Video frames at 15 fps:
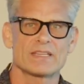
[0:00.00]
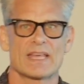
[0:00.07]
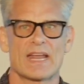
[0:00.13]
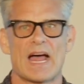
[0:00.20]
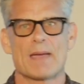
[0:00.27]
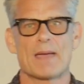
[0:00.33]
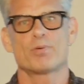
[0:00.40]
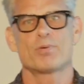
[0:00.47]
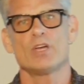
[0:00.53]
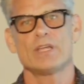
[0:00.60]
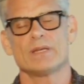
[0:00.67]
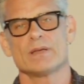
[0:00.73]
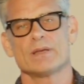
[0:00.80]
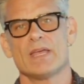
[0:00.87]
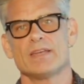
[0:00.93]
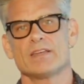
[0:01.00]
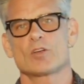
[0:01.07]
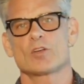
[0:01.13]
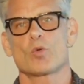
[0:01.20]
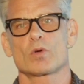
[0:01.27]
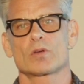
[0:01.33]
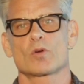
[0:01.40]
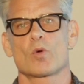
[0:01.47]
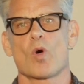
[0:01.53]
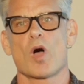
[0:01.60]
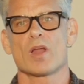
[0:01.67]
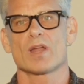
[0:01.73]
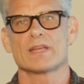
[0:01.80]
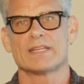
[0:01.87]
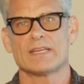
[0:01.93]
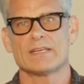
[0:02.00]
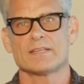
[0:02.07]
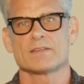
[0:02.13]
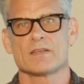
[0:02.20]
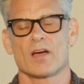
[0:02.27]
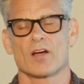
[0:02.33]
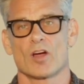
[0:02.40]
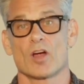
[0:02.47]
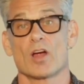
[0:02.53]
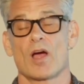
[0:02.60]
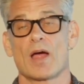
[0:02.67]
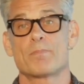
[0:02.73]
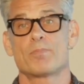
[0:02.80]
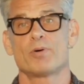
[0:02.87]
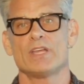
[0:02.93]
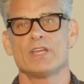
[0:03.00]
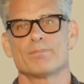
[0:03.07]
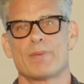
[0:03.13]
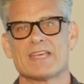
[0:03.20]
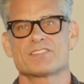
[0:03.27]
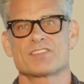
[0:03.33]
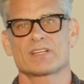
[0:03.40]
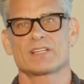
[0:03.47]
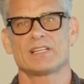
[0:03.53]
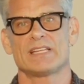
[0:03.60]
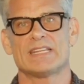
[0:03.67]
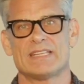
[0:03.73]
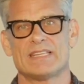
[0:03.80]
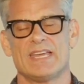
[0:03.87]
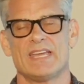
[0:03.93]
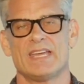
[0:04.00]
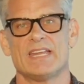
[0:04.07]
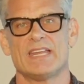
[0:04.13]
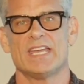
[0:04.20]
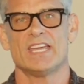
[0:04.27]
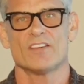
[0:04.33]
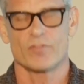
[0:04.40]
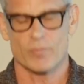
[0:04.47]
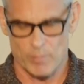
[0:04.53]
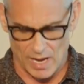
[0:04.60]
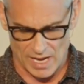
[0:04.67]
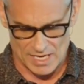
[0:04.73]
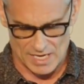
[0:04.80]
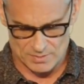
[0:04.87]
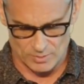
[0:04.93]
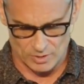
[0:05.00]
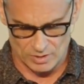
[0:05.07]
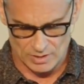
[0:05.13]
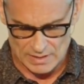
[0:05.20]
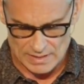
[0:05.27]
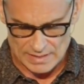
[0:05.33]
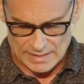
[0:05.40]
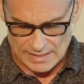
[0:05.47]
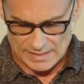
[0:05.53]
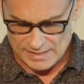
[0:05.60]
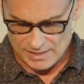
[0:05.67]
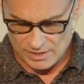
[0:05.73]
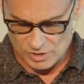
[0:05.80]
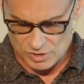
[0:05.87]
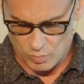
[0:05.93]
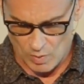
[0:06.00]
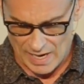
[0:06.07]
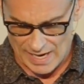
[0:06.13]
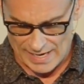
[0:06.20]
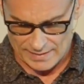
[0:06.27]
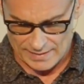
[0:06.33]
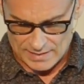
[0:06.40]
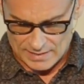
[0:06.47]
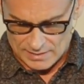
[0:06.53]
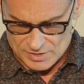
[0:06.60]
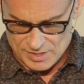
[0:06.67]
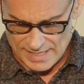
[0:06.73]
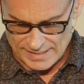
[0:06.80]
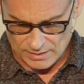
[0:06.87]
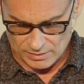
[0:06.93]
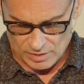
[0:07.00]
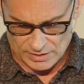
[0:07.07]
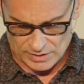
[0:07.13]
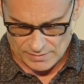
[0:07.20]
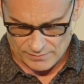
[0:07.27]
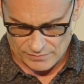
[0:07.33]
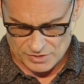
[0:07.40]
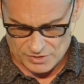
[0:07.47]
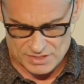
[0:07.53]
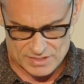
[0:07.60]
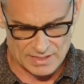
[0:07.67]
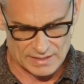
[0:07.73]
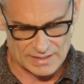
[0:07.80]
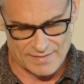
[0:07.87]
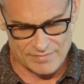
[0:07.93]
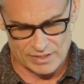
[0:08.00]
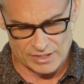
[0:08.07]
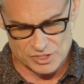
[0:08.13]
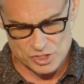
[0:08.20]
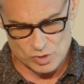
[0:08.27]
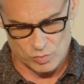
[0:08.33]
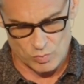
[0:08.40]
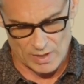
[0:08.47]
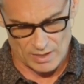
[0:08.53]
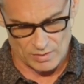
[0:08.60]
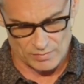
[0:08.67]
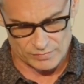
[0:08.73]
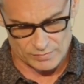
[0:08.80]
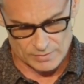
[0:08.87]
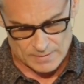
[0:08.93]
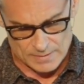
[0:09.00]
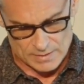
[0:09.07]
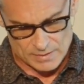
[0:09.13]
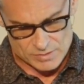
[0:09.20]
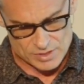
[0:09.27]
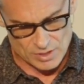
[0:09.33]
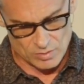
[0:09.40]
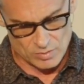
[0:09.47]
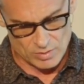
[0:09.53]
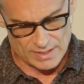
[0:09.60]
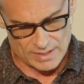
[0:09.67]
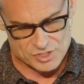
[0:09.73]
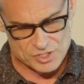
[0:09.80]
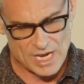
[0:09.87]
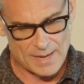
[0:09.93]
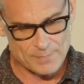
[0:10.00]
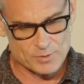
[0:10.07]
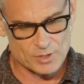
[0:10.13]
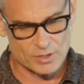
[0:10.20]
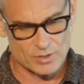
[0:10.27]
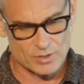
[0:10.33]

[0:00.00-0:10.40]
that I put in quality, or, or I put basically at the end, if possible. And here's why. Take a look at verses 11 and 12. So in chapter